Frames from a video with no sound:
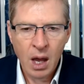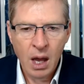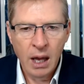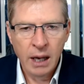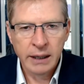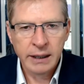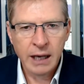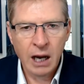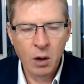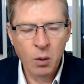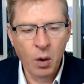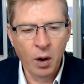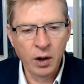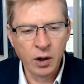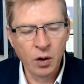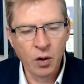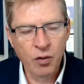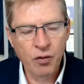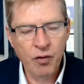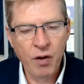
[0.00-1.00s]
Now what
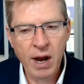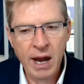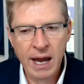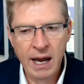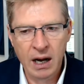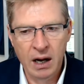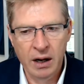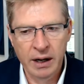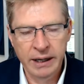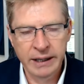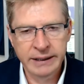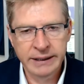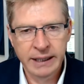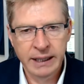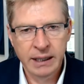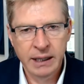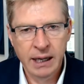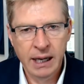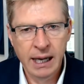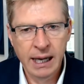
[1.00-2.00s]
you'll realise
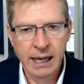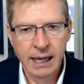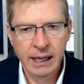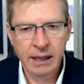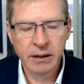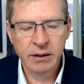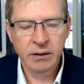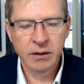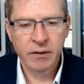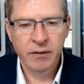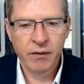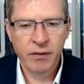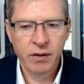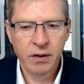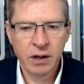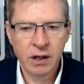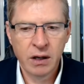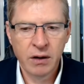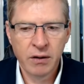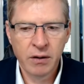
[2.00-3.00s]
here for
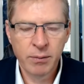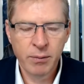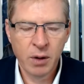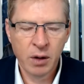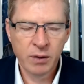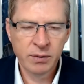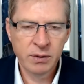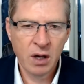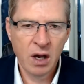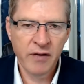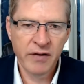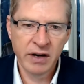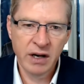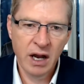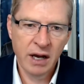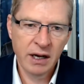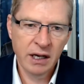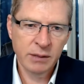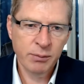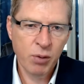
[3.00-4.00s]
the observant,
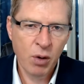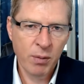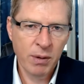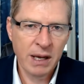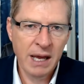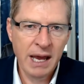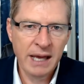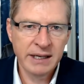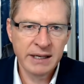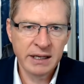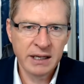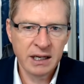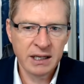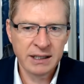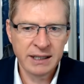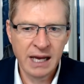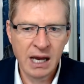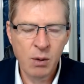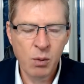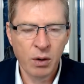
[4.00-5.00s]
and it's probably easier to
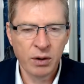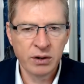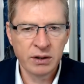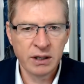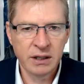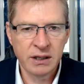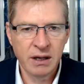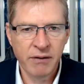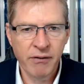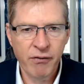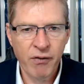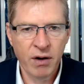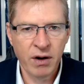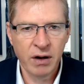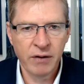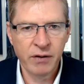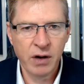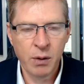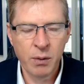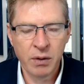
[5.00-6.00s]
see once it's in front
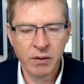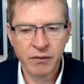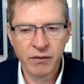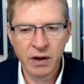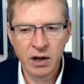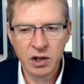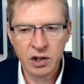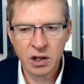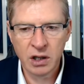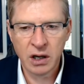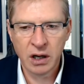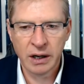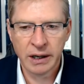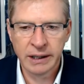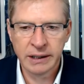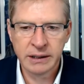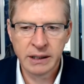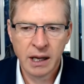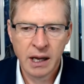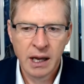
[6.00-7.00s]
of you and
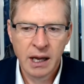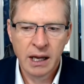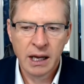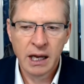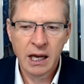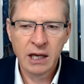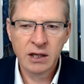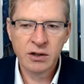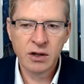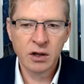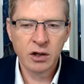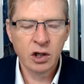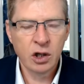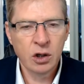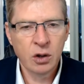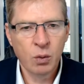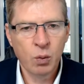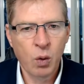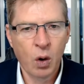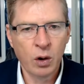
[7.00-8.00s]
visualised, is that
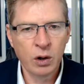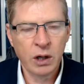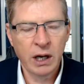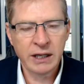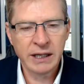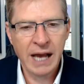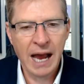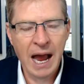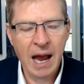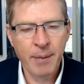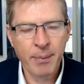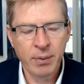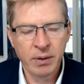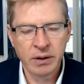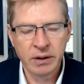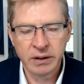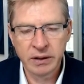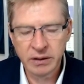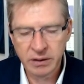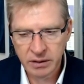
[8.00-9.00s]
what has
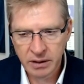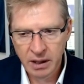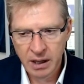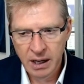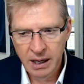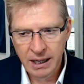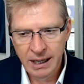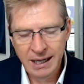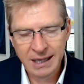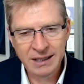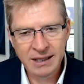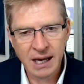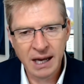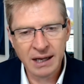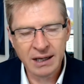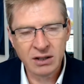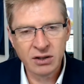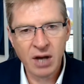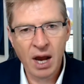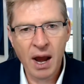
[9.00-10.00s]
happened is
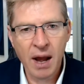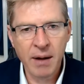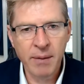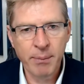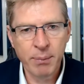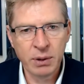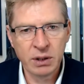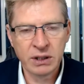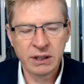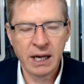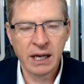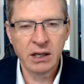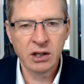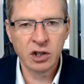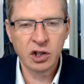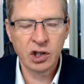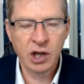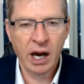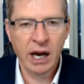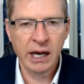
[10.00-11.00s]
that 10%
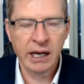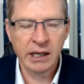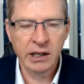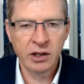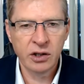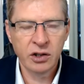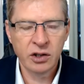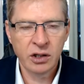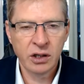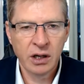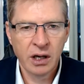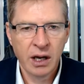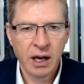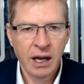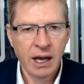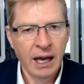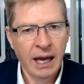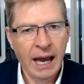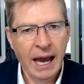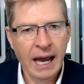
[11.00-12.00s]
change
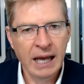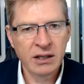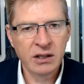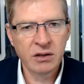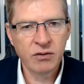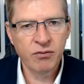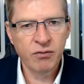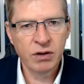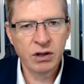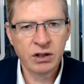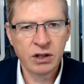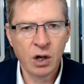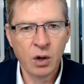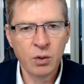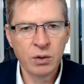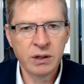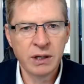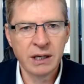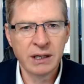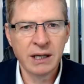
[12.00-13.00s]
hasn't
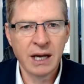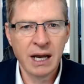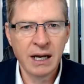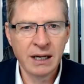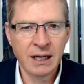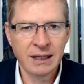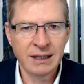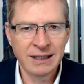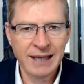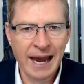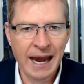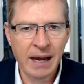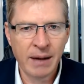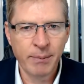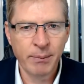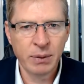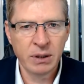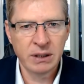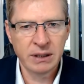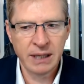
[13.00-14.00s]
resulted in a
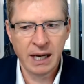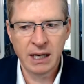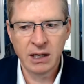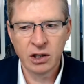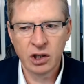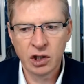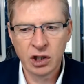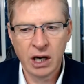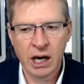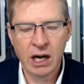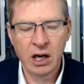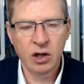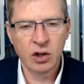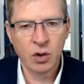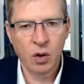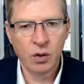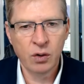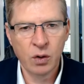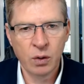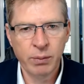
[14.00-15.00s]
10% change
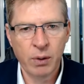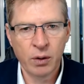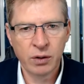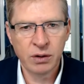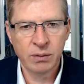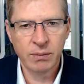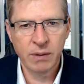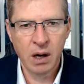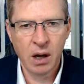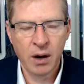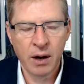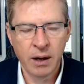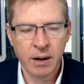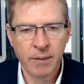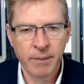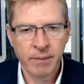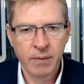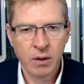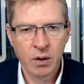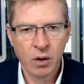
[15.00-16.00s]
on your bottom line,
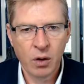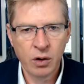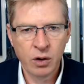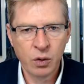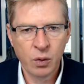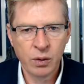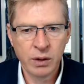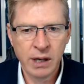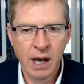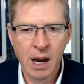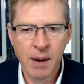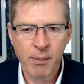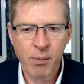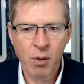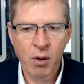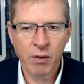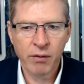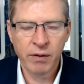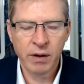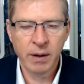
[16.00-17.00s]
on your net
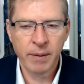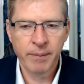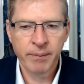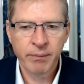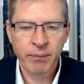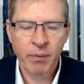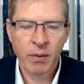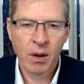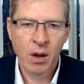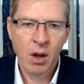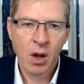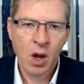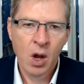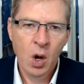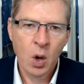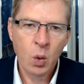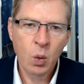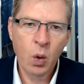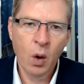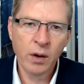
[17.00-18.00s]
profit.
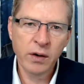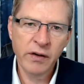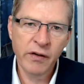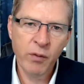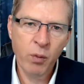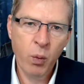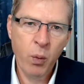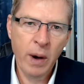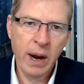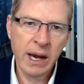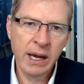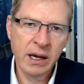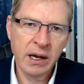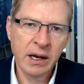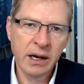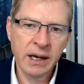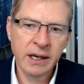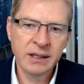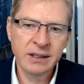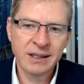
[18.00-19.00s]
What you've
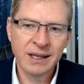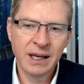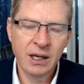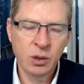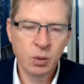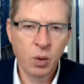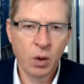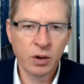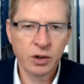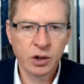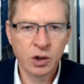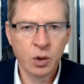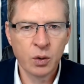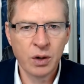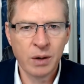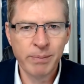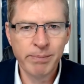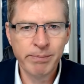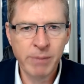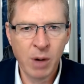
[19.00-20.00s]
witnessed is what's called
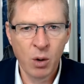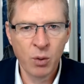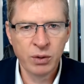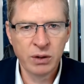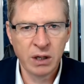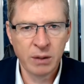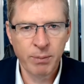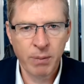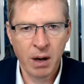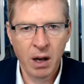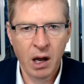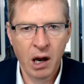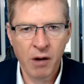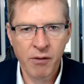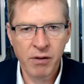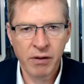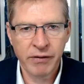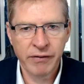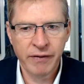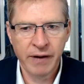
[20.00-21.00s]
a
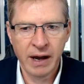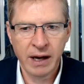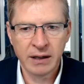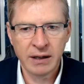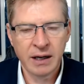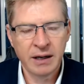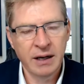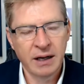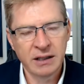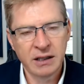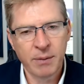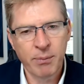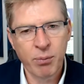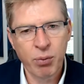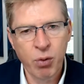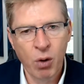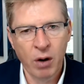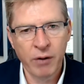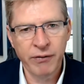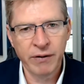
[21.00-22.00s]
multiplier effect, and it's a
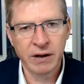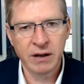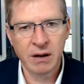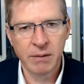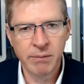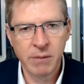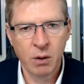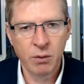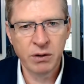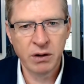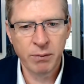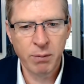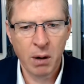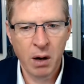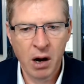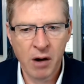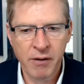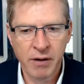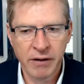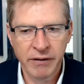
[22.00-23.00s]
profit
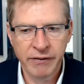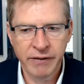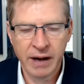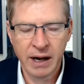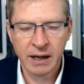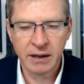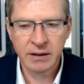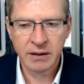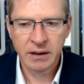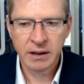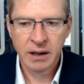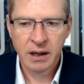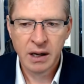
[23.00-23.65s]
multiplier effect.